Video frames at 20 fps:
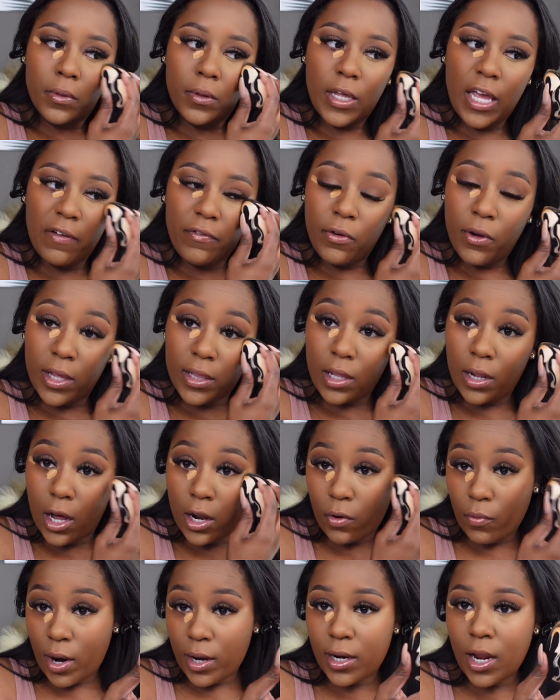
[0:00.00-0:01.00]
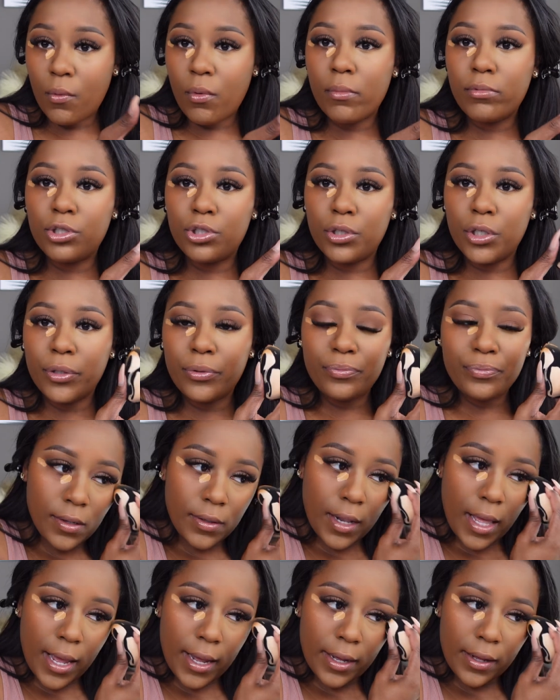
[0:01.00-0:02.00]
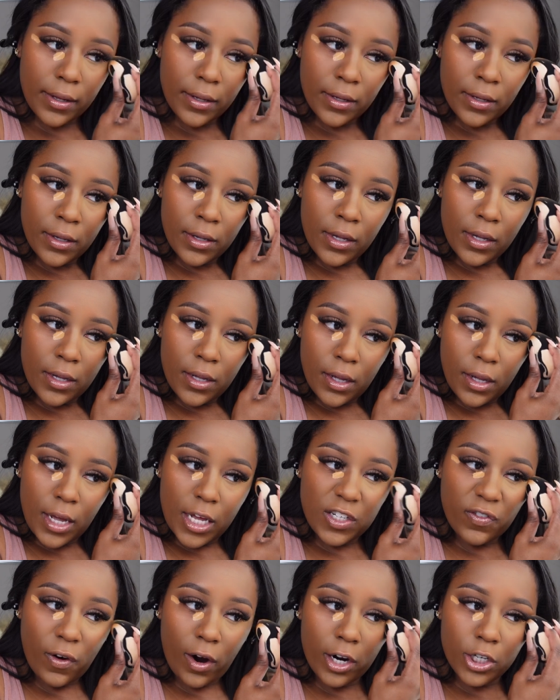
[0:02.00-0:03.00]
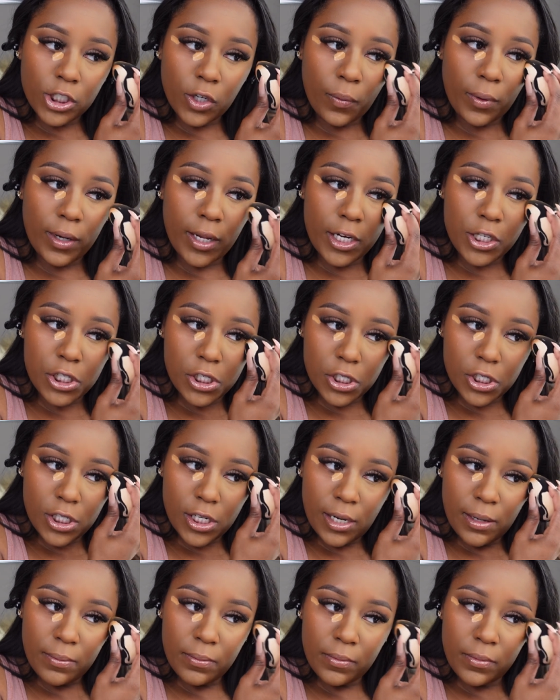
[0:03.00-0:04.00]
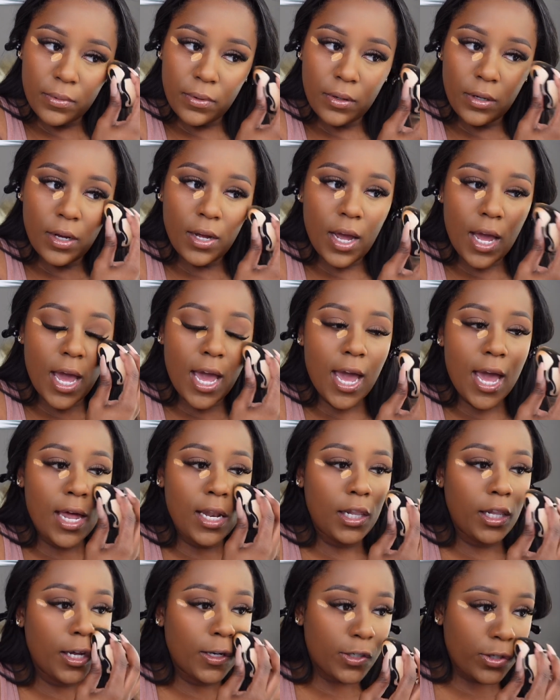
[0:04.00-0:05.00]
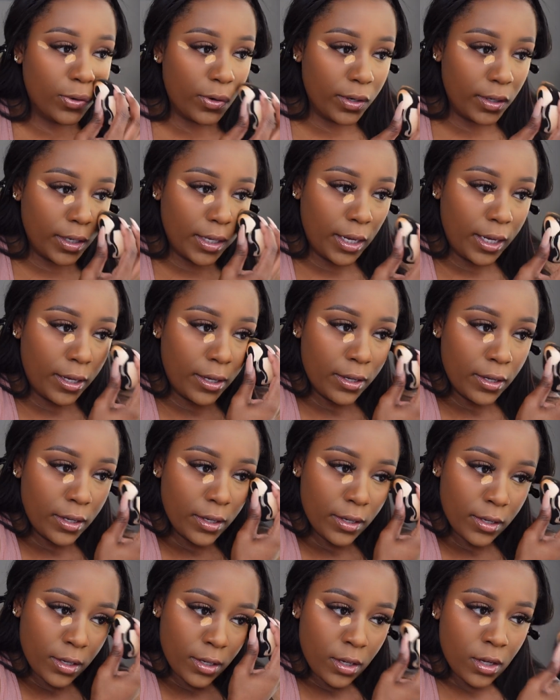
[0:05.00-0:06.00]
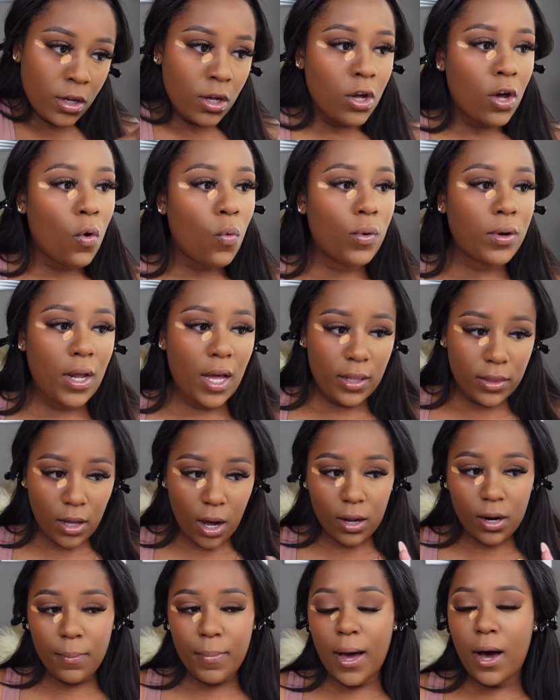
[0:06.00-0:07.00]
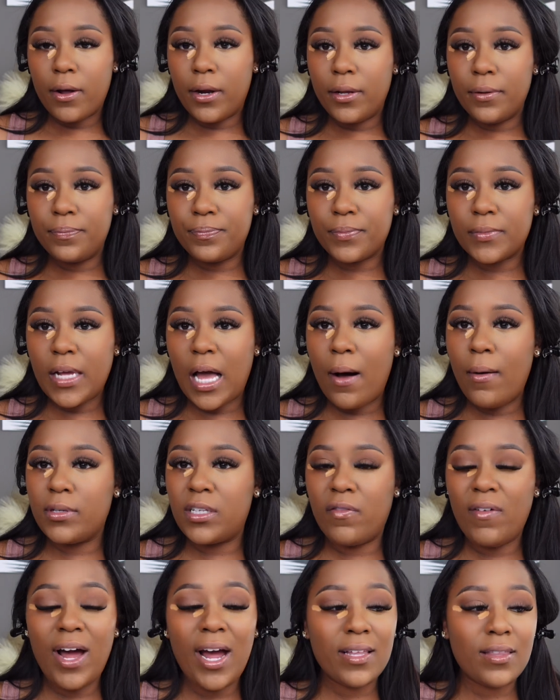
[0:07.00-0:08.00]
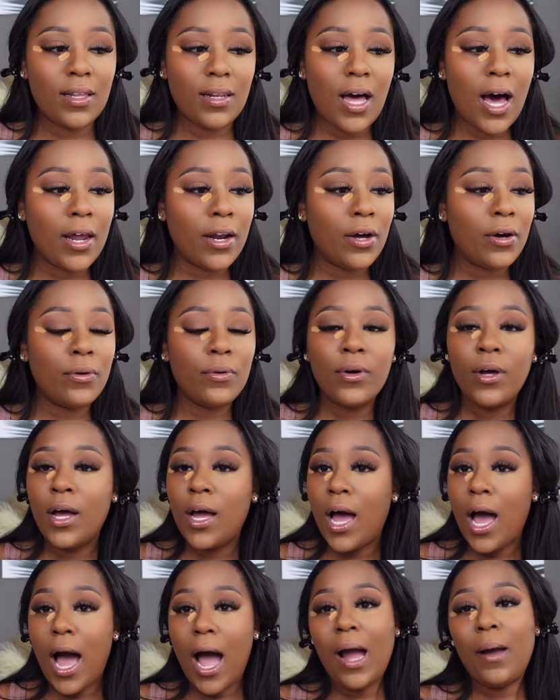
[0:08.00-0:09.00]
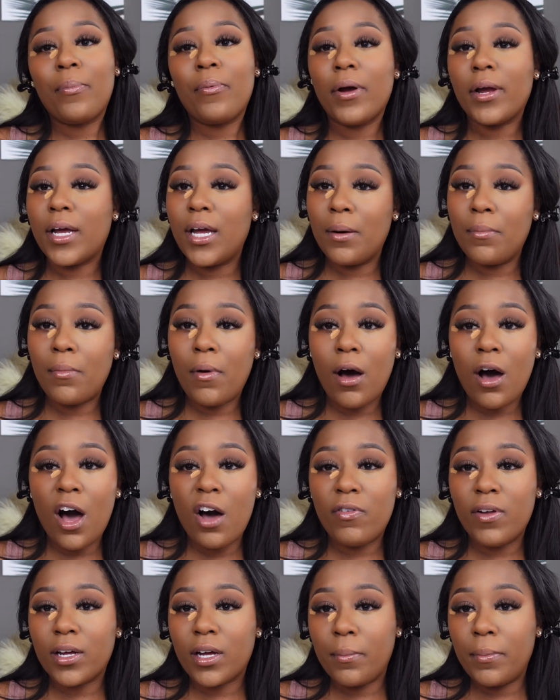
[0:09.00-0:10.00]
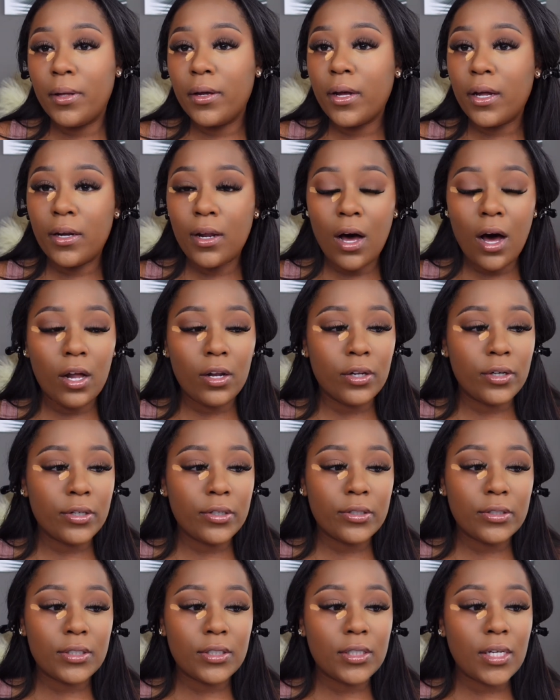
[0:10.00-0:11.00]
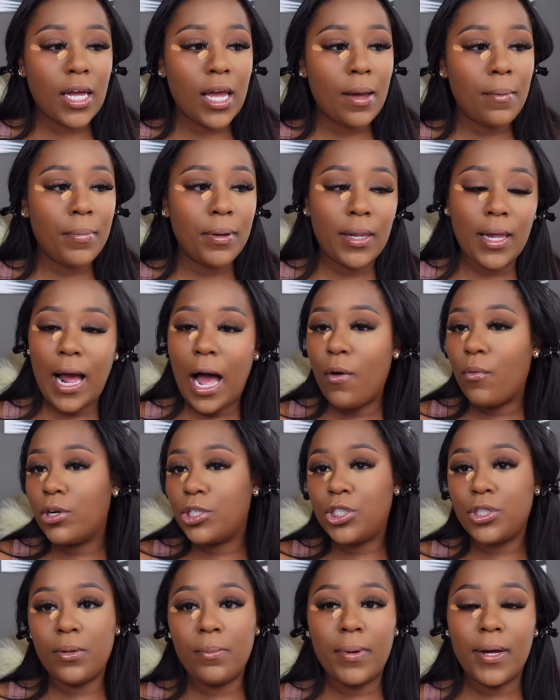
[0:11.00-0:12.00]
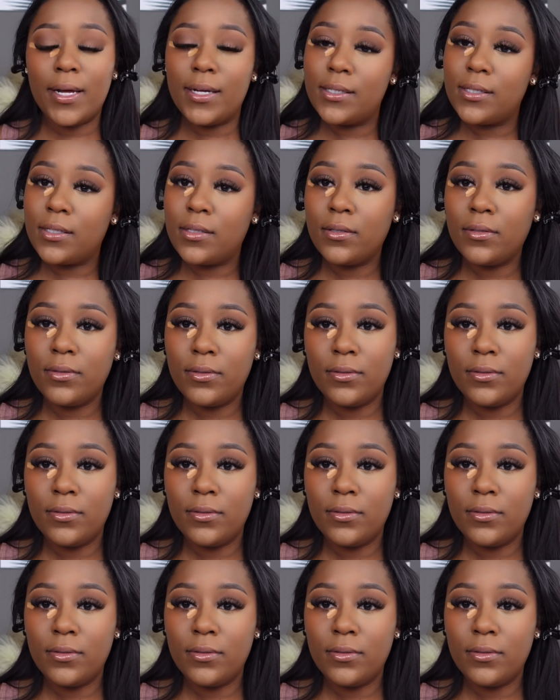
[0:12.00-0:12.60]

If you hit the lotto right now, what would you do? Like, as far as your relationship. And literally, when I thought about it, I was like, if I hit the lotto, I'd break him off like a million dollars and be like, I wish you the best.